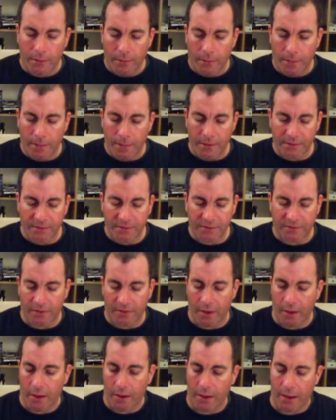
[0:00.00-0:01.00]
This is a
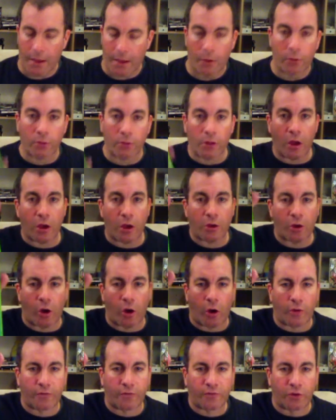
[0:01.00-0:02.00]
uh, Outlaw
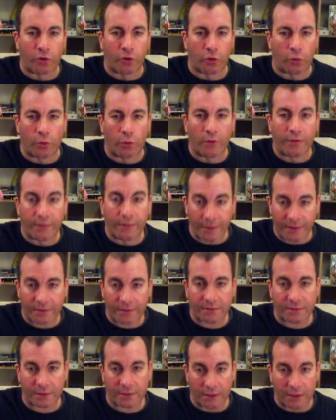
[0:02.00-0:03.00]
Golf 2.
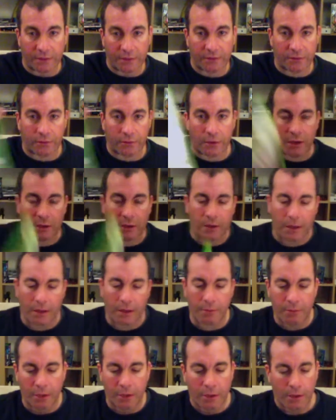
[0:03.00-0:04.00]
This is a great game,
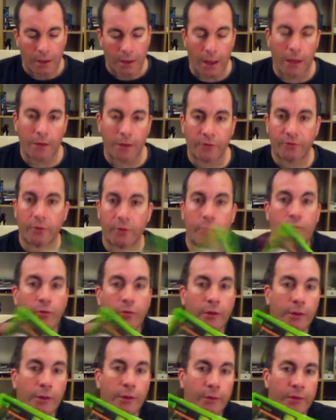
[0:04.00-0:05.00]
and it's
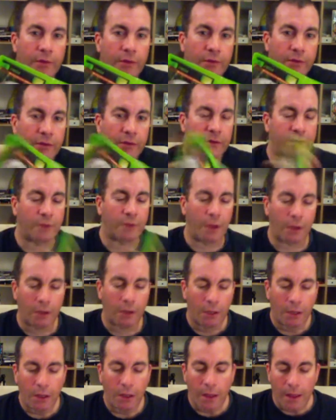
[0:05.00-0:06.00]
complete with everything inside.
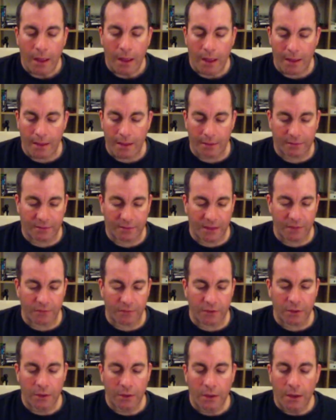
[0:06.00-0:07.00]
It's
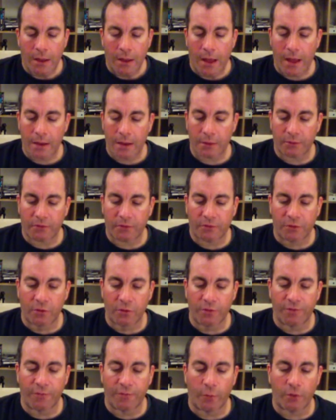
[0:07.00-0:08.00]
heavy, and it was
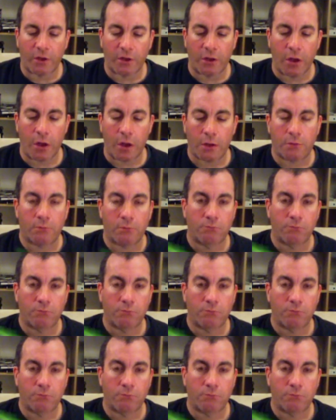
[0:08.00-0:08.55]
249.